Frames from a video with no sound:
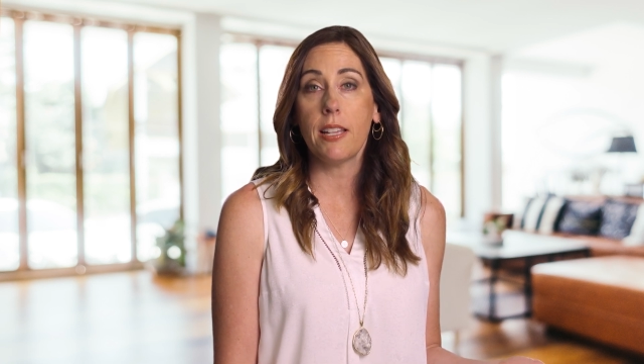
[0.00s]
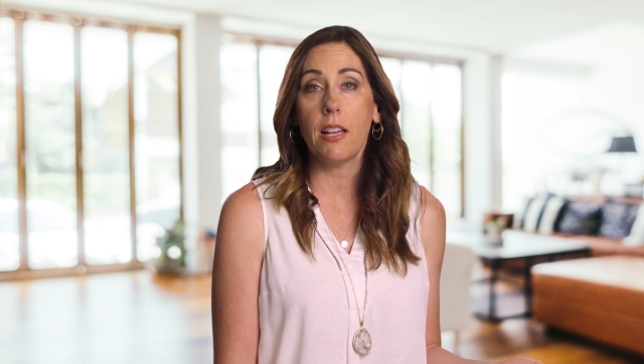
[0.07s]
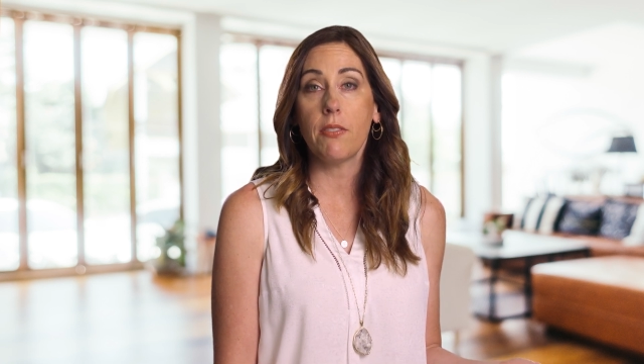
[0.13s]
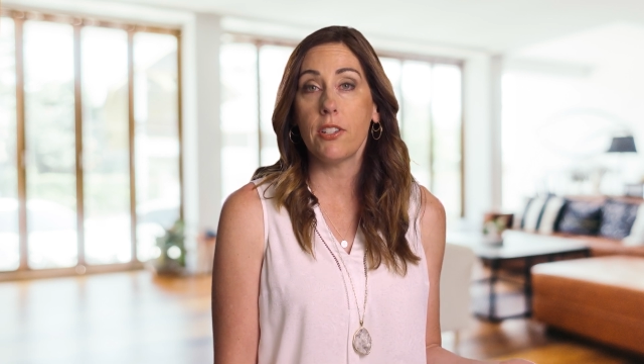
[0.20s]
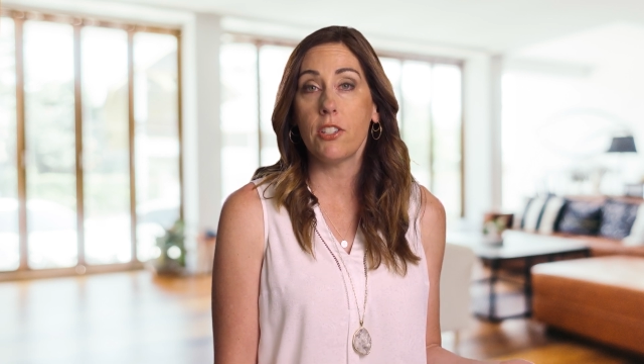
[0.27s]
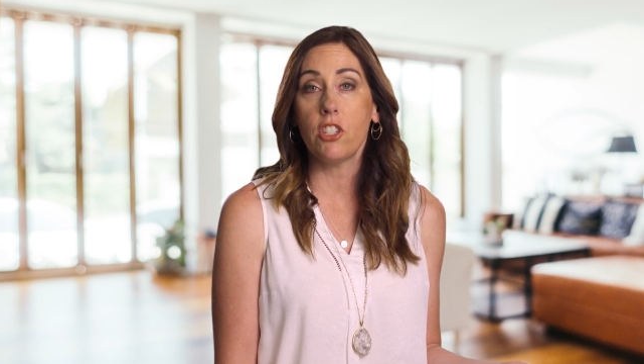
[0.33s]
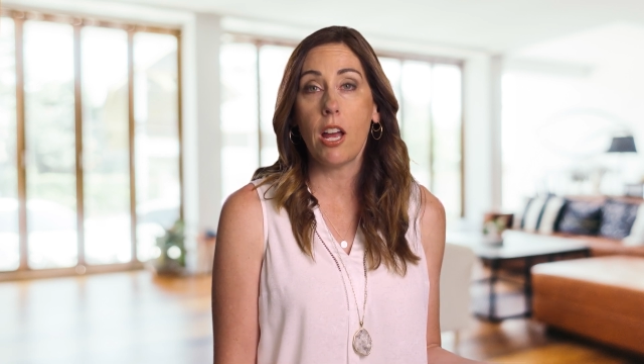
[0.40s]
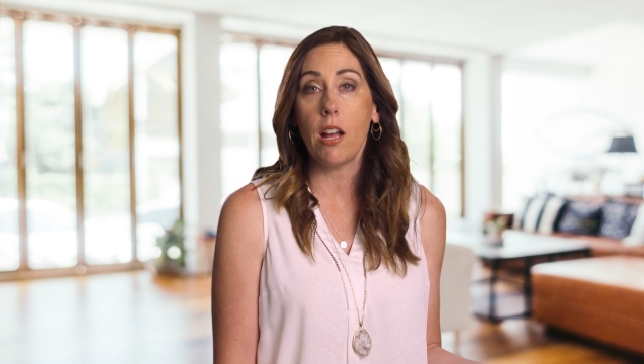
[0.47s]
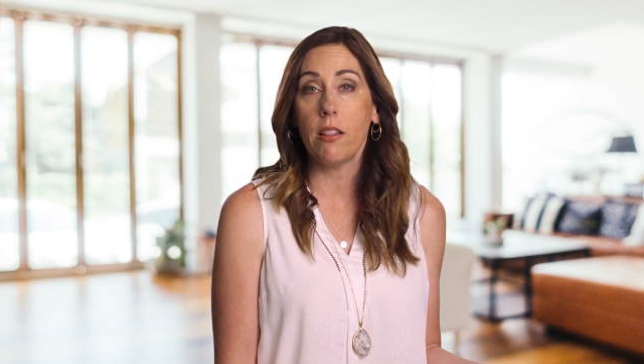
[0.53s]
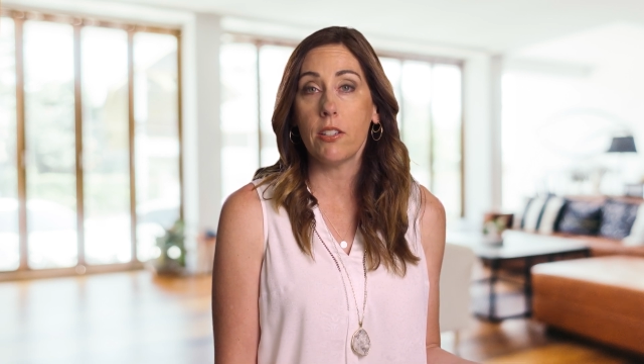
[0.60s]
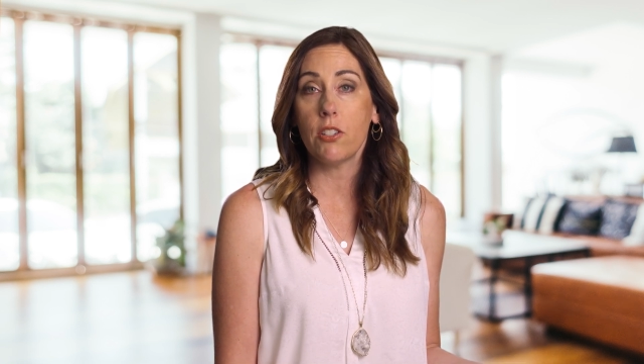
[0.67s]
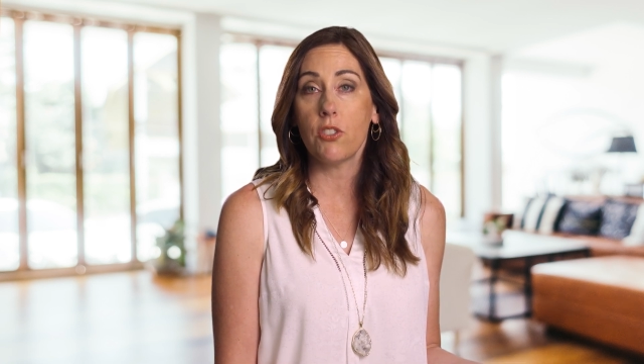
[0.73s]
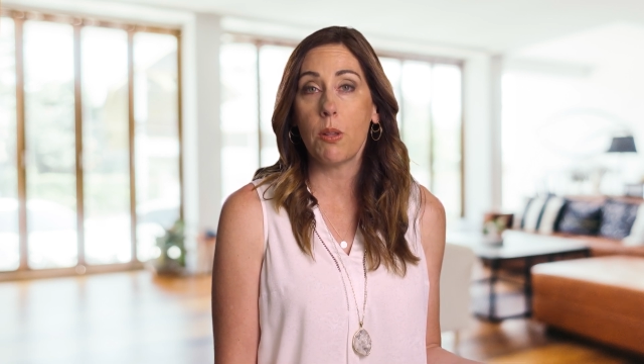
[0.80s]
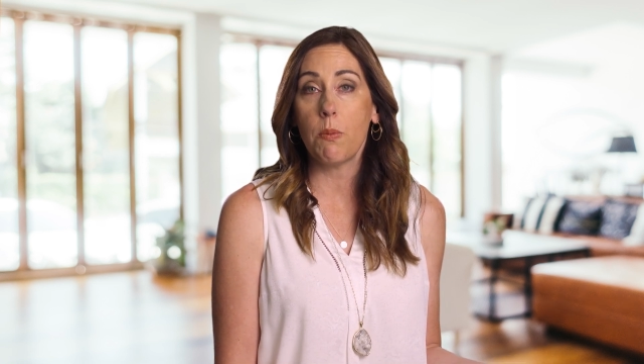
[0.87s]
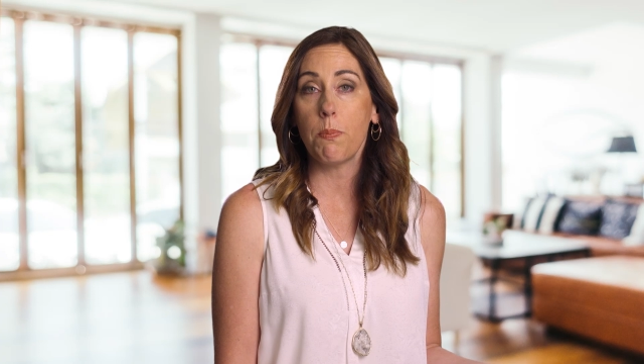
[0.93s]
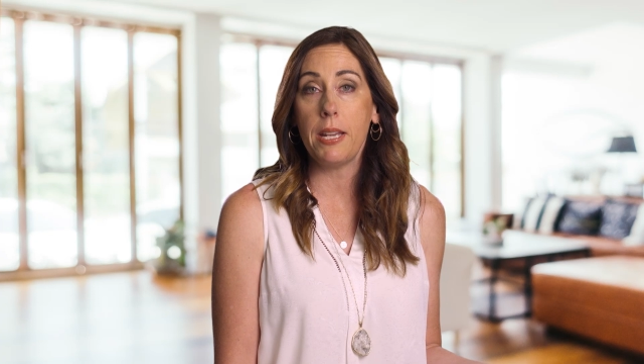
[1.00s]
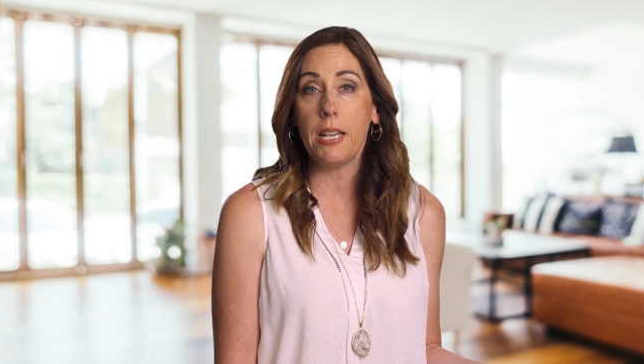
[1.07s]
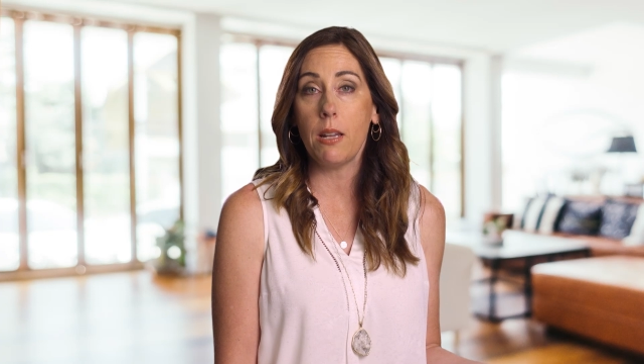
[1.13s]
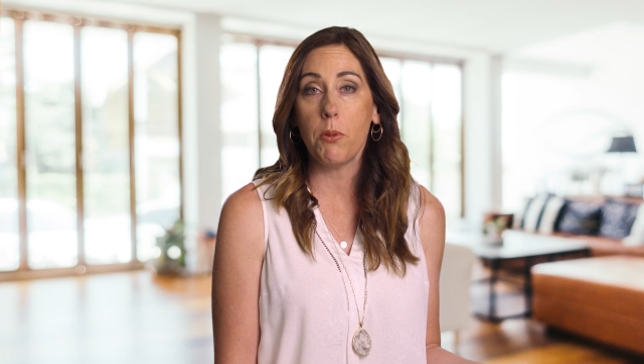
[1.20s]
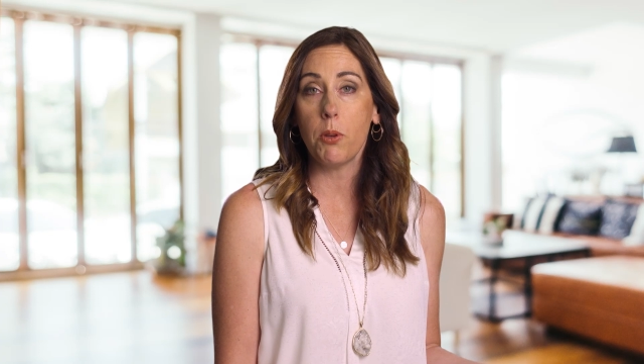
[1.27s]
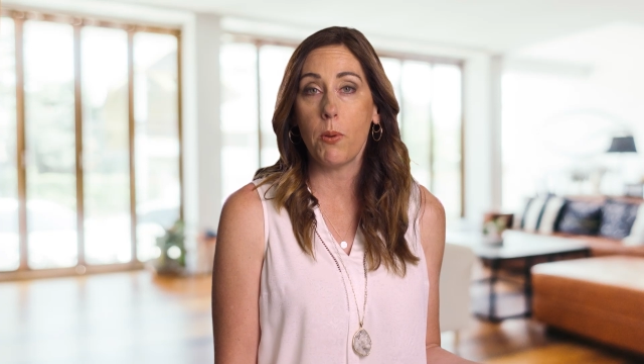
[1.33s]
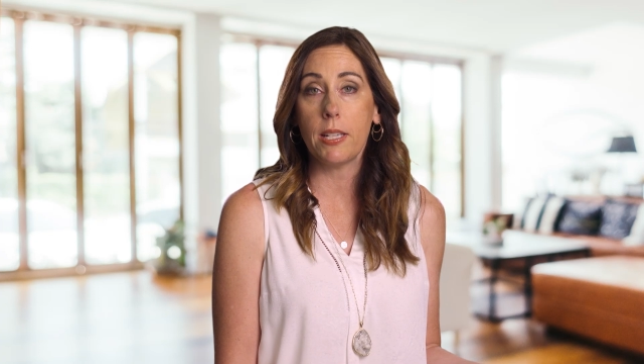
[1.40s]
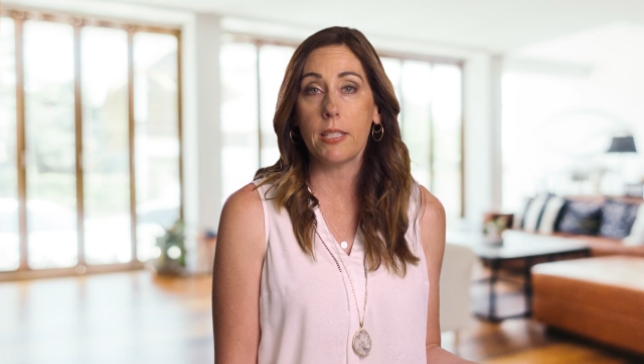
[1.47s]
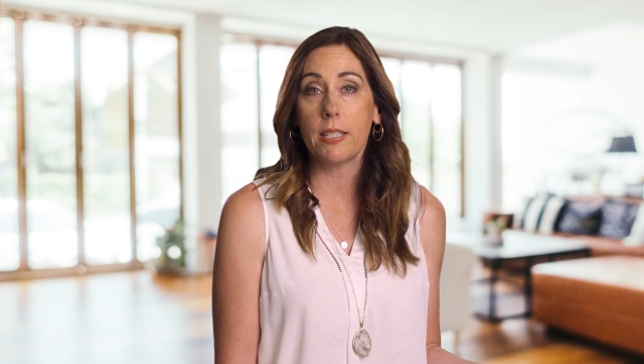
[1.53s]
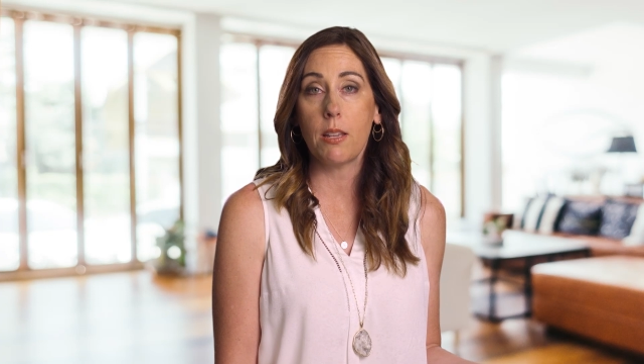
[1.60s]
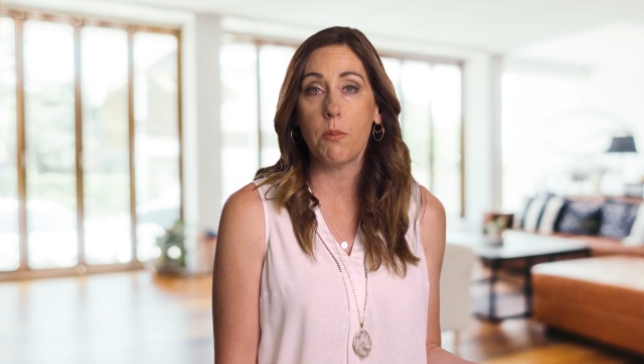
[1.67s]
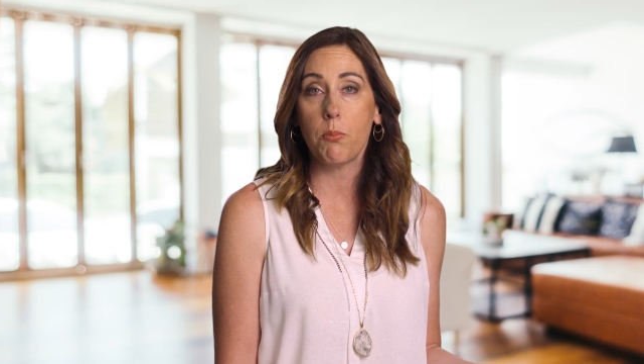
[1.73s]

every challenge that PWS can